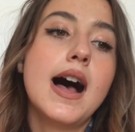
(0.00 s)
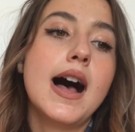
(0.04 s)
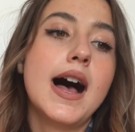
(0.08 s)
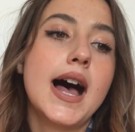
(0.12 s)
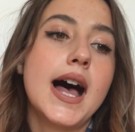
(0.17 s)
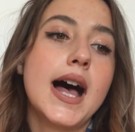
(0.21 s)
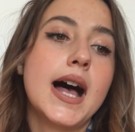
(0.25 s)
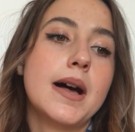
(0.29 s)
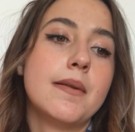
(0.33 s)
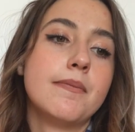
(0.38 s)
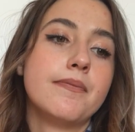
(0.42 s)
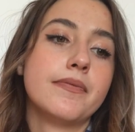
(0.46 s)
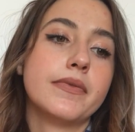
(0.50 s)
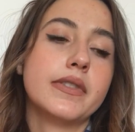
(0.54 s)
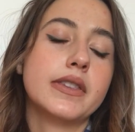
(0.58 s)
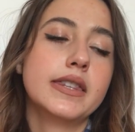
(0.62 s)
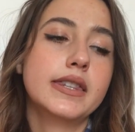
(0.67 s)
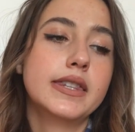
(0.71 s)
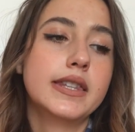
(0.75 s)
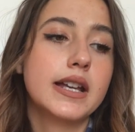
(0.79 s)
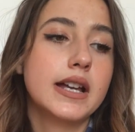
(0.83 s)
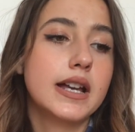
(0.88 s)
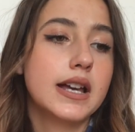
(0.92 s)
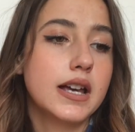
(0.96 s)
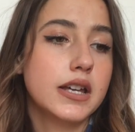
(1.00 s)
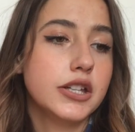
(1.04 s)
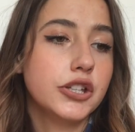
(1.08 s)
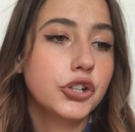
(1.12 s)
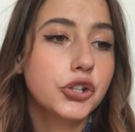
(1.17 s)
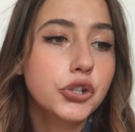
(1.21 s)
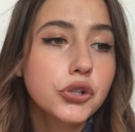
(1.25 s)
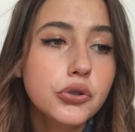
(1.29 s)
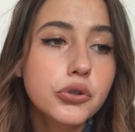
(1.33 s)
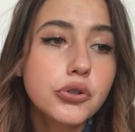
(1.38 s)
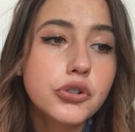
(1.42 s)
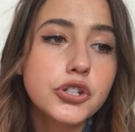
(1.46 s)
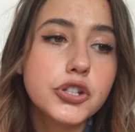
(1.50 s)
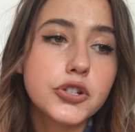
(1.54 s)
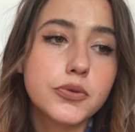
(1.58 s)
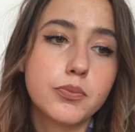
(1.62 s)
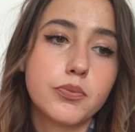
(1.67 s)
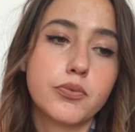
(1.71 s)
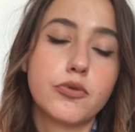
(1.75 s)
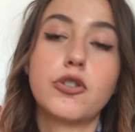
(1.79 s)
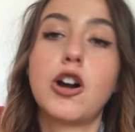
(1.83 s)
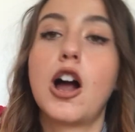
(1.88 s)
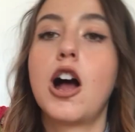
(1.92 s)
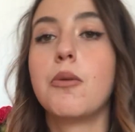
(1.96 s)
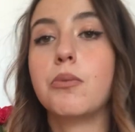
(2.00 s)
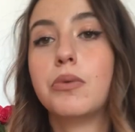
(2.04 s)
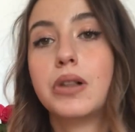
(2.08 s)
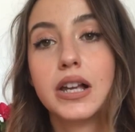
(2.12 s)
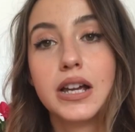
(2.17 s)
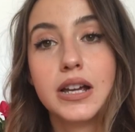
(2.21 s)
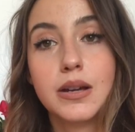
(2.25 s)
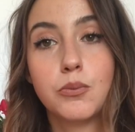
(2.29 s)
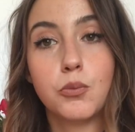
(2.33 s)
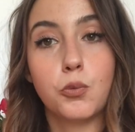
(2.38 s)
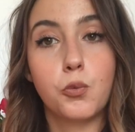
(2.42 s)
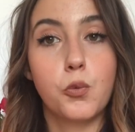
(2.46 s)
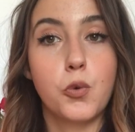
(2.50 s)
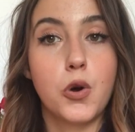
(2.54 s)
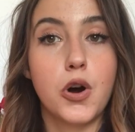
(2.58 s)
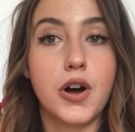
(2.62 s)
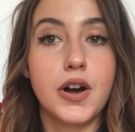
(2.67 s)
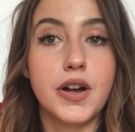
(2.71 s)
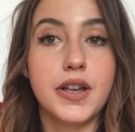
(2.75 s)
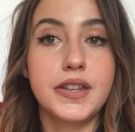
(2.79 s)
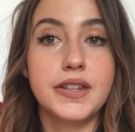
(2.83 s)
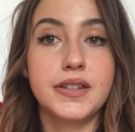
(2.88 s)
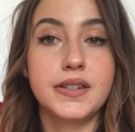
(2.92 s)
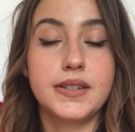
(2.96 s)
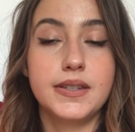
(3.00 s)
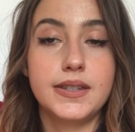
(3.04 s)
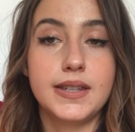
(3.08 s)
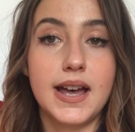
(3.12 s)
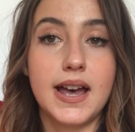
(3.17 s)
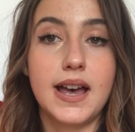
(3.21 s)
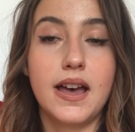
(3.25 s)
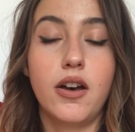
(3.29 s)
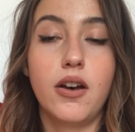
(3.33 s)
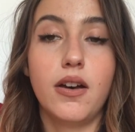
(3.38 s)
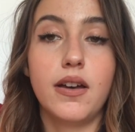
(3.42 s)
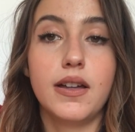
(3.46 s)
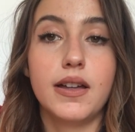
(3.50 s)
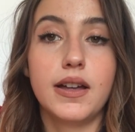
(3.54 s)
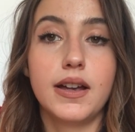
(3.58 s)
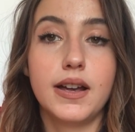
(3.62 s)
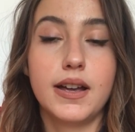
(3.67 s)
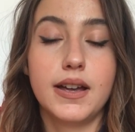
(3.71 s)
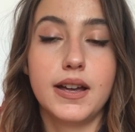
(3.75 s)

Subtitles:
The huge problem was that